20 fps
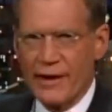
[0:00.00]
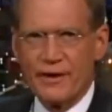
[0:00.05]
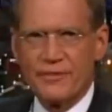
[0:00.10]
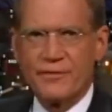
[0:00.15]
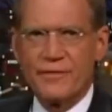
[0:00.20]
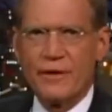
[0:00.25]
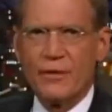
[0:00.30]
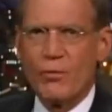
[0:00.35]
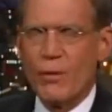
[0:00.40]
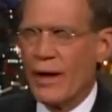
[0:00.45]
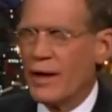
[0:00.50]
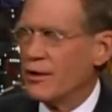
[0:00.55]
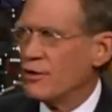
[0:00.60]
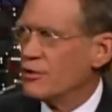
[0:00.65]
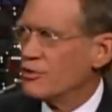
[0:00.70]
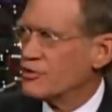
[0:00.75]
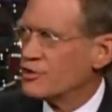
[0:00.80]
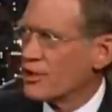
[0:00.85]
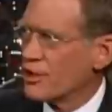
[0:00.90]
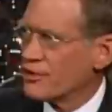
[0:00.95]
That's the Wayne,
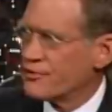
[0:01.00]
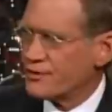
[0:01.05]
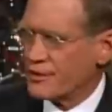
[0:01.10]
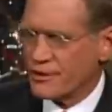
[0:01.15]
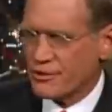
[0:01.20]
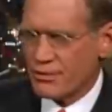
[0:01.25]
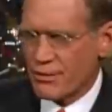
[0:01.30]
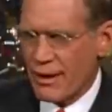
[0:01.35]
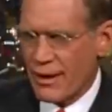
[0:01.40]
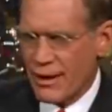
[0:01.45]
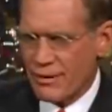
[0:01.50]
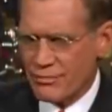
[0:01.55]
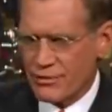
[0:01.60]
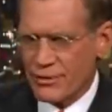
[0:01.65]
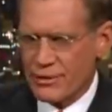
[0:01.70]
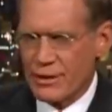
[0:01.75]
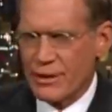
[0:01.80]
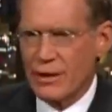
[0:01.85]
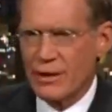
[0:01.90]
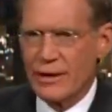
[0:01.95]
New Jersey
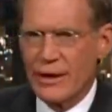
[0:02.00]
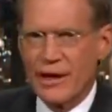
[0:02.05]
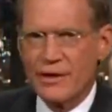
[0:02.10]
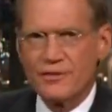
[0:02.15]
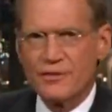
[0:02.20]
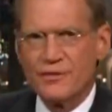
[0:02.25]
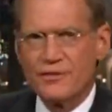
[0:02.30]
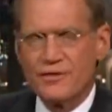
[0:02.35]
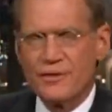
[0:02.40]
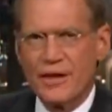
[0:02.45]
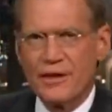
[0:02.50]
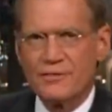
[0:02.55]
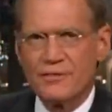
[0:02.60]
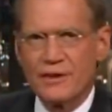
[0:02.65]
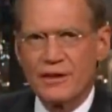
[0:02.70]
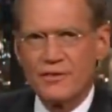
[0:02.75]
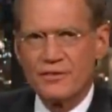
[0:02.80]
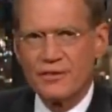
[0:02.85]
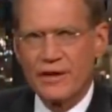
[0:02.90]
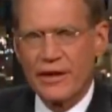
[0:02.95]
Driver uh, License
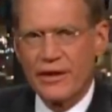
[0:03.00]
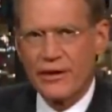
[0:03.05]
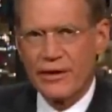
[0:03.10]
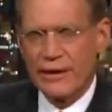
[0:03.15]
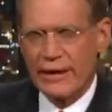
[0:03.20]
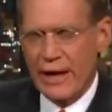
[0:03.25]
Testing Center.